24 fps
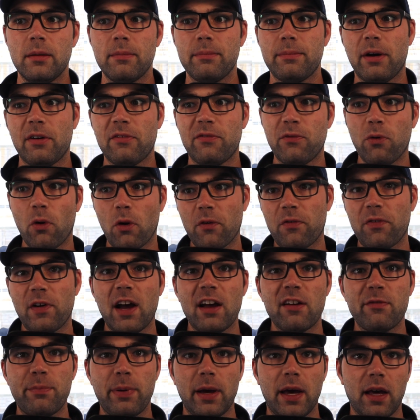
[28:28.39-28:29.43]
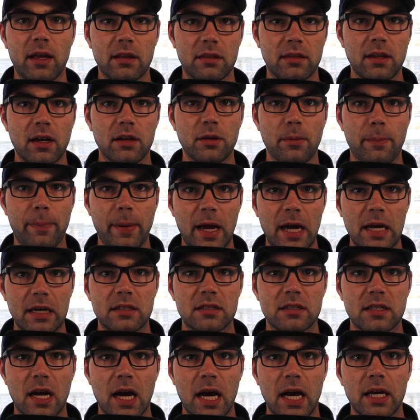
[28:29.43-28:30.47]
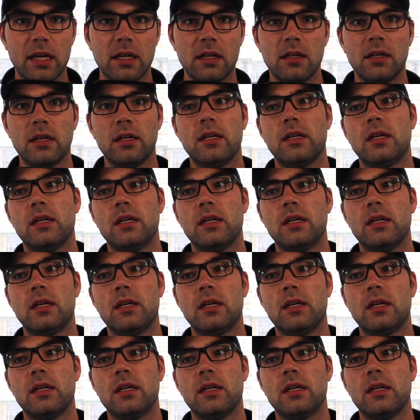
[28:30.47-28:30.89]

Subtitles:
About 4 or 5 path down the backside.